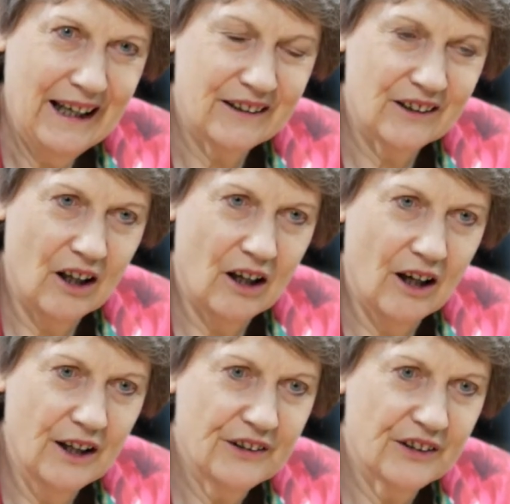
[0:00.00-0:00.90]
and
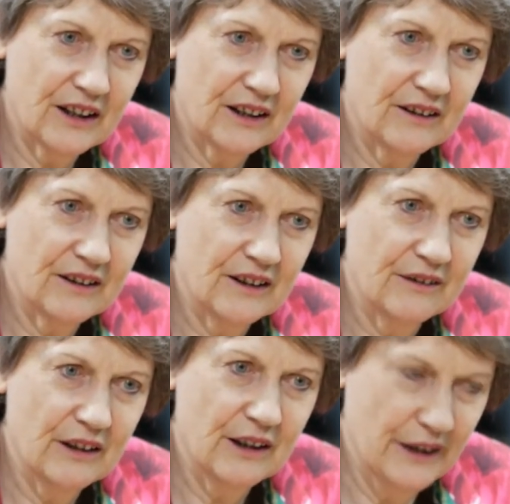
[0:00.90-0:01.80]
I think
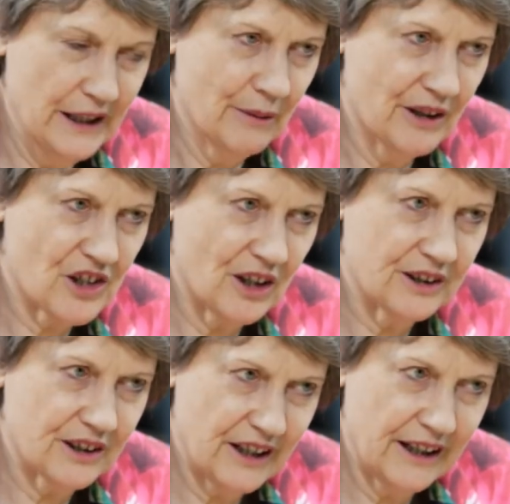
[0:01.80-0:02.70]
if, if anyone's
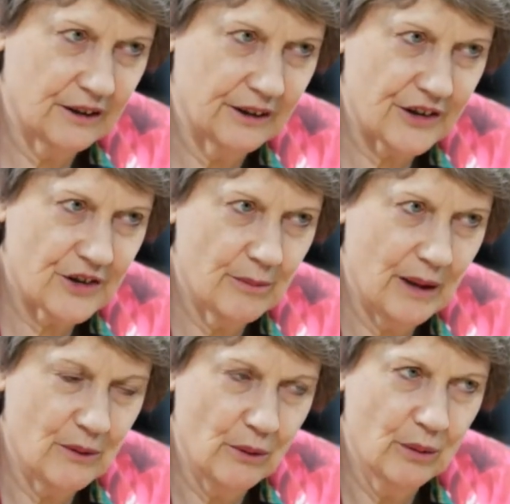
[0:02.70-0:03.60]
going to tackle this, it
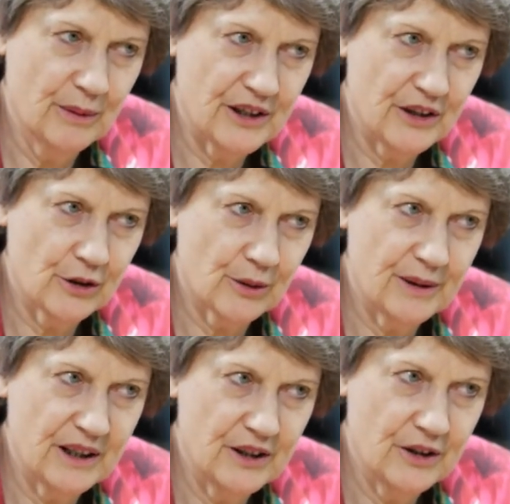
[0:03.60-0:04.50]
may well be the
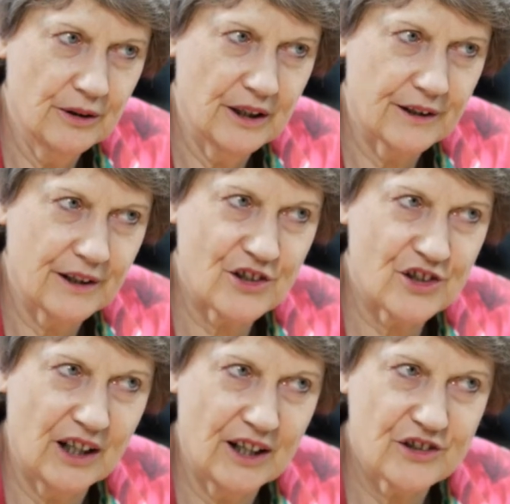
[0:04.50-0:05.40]
European Union that
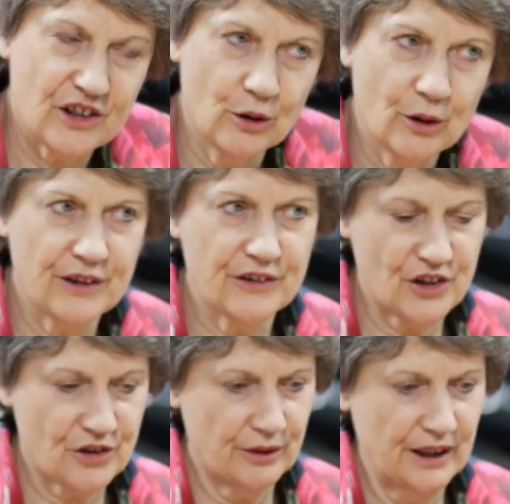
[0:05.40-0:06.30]
starts to look at
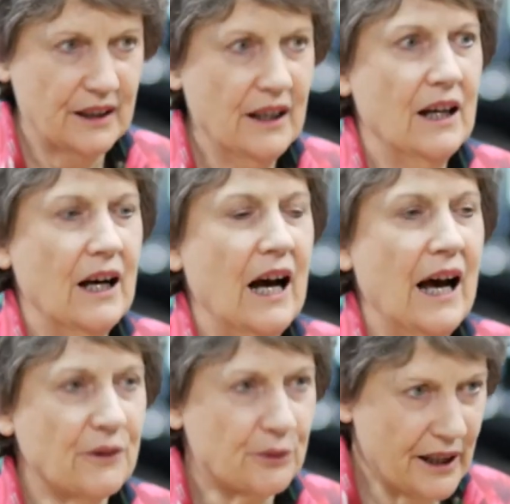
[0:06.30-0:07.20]
this great
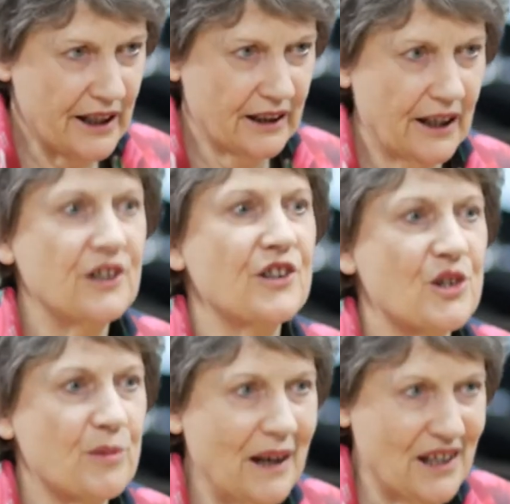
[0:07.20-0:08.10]
unregulated
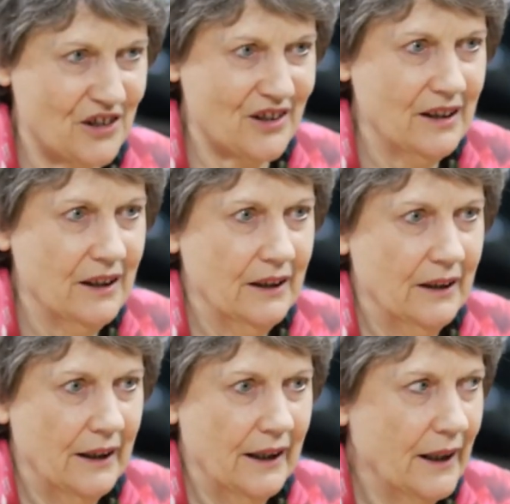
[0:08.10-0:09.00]
space
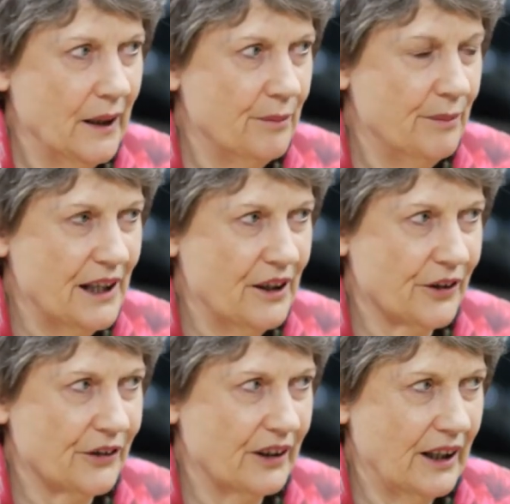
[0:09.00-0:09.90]
right. uh,
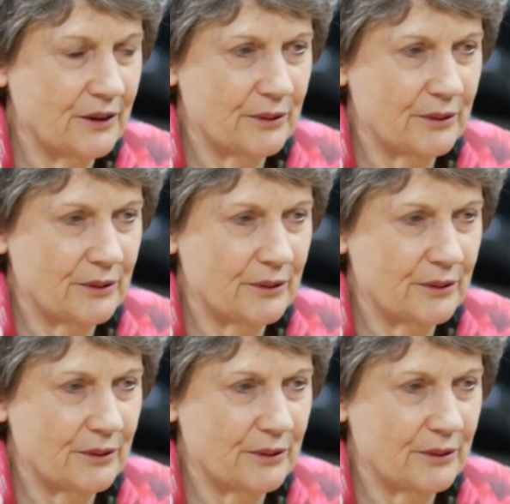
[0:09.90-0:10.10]
because an